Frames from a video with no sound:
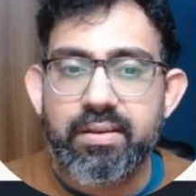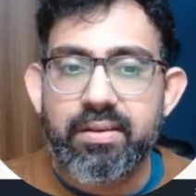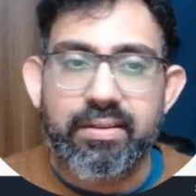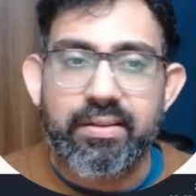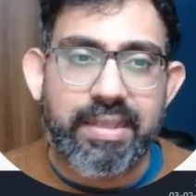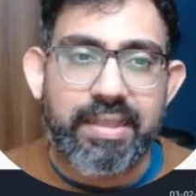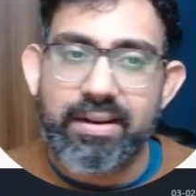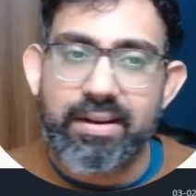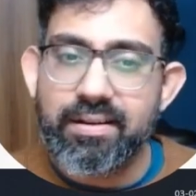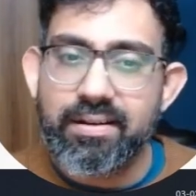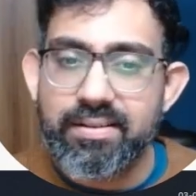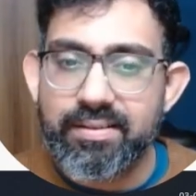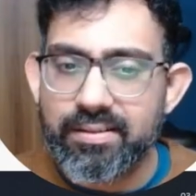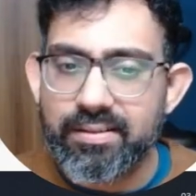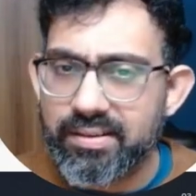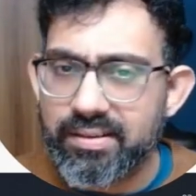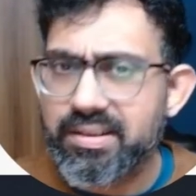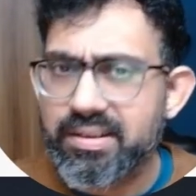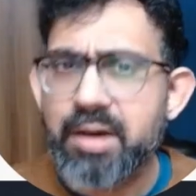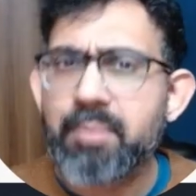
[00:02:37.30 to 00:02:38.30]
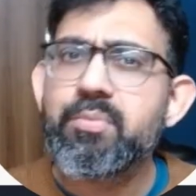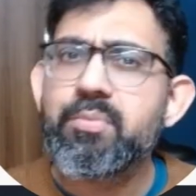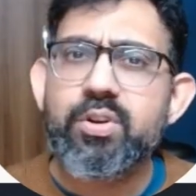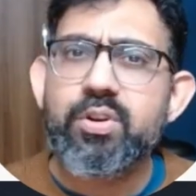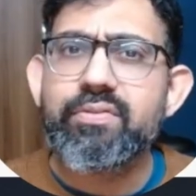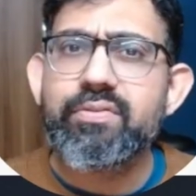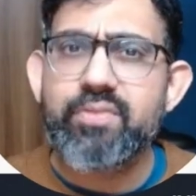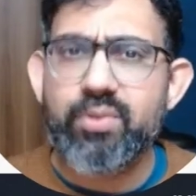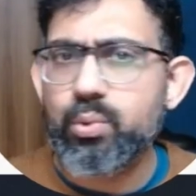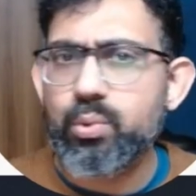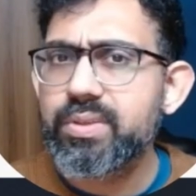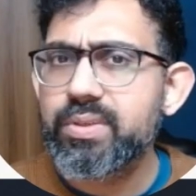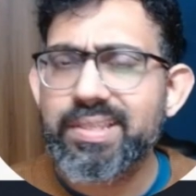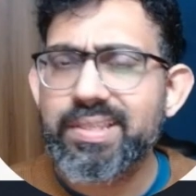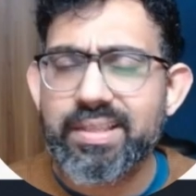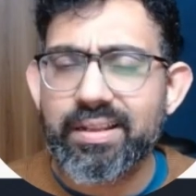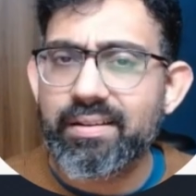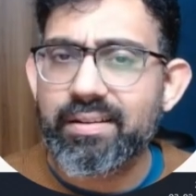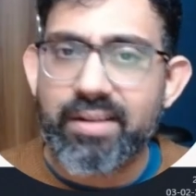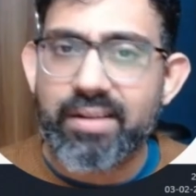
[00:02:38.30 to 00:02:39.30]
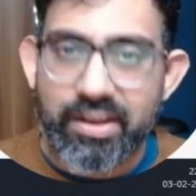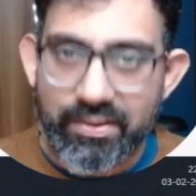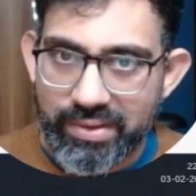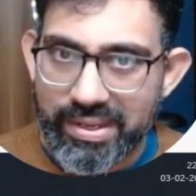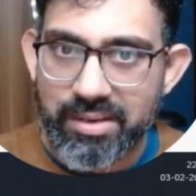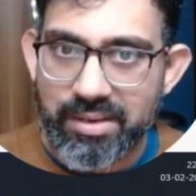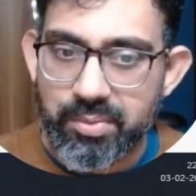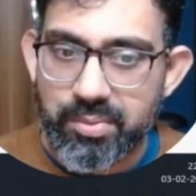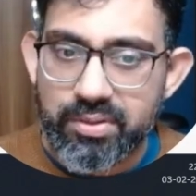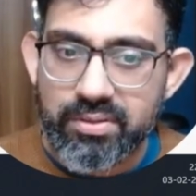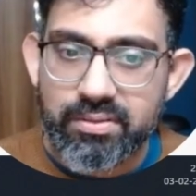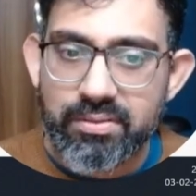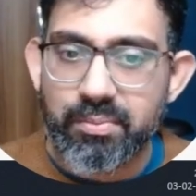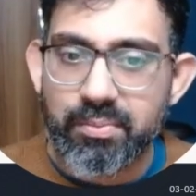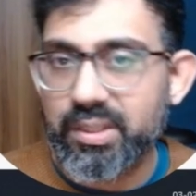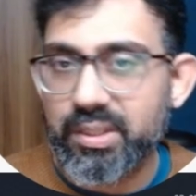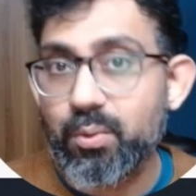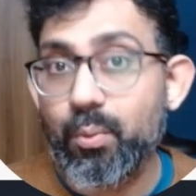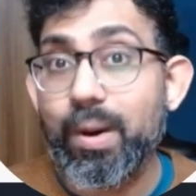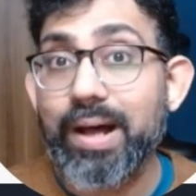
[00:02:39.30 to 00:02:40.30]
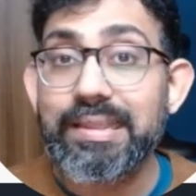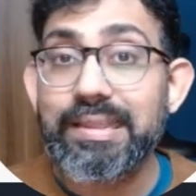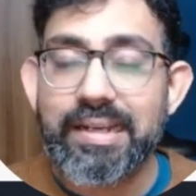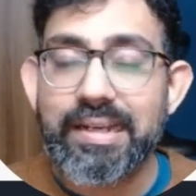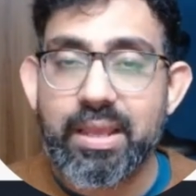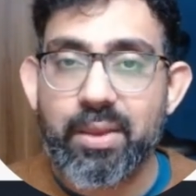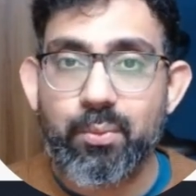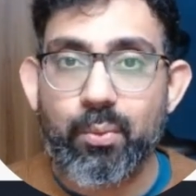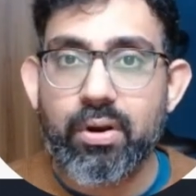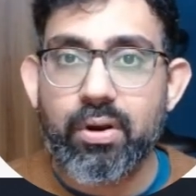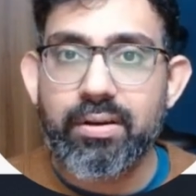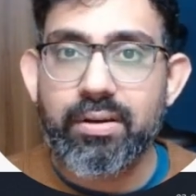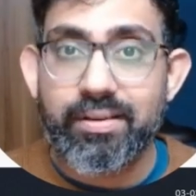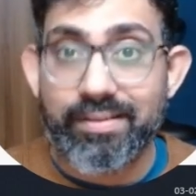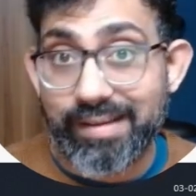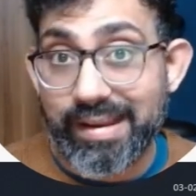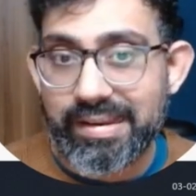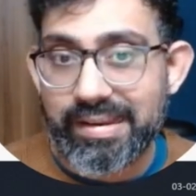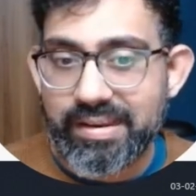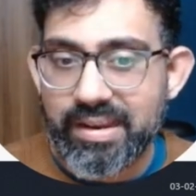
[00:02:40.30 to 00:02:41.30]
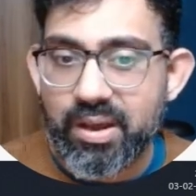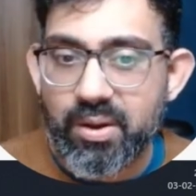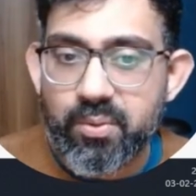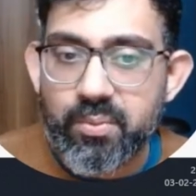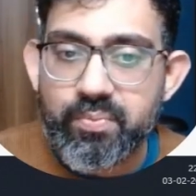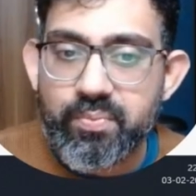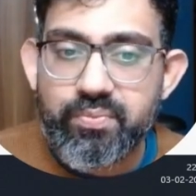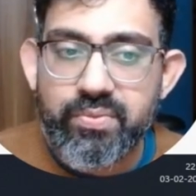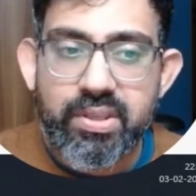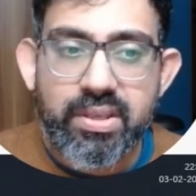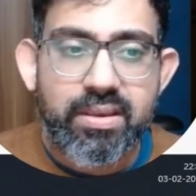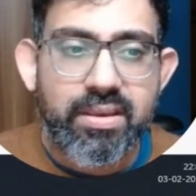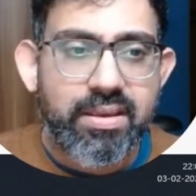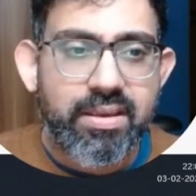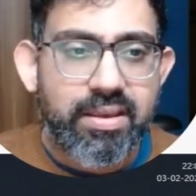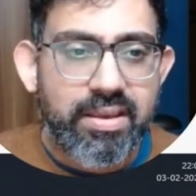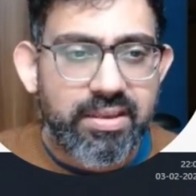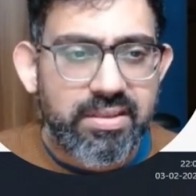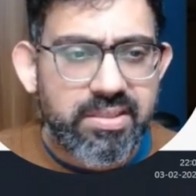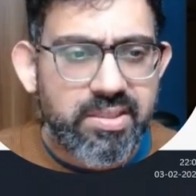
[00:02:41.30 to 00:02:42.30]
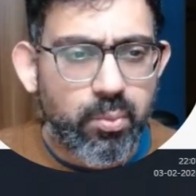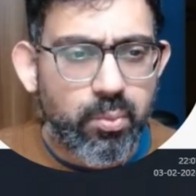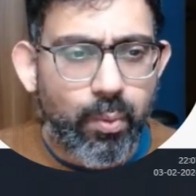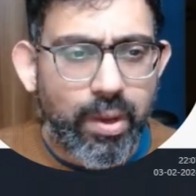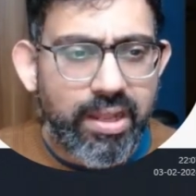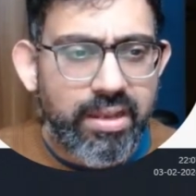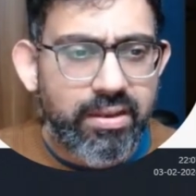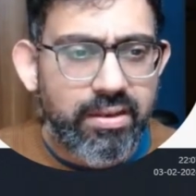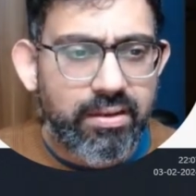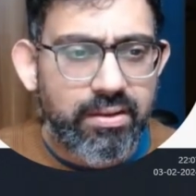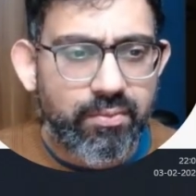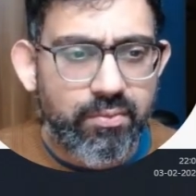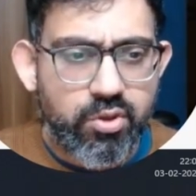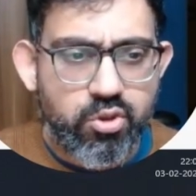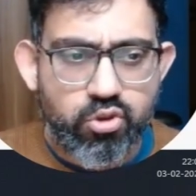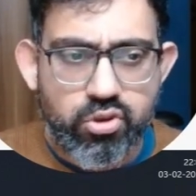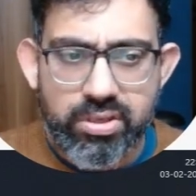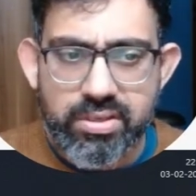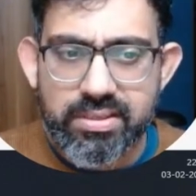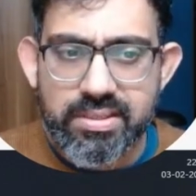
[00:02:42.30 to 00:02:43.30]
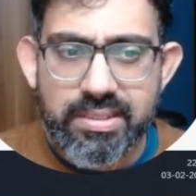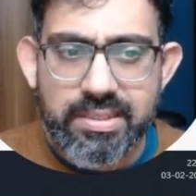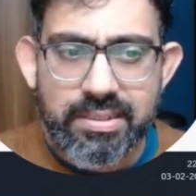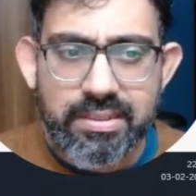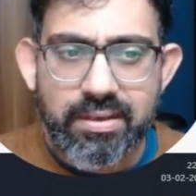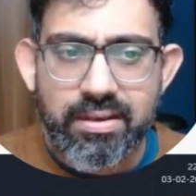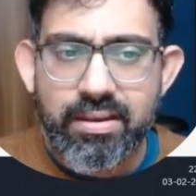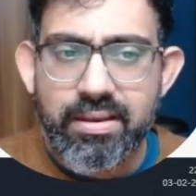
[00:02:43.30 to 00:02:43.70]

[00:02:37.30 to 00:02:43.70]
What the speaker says: there are a number of tools that are available, but the one that I want right now is the one which is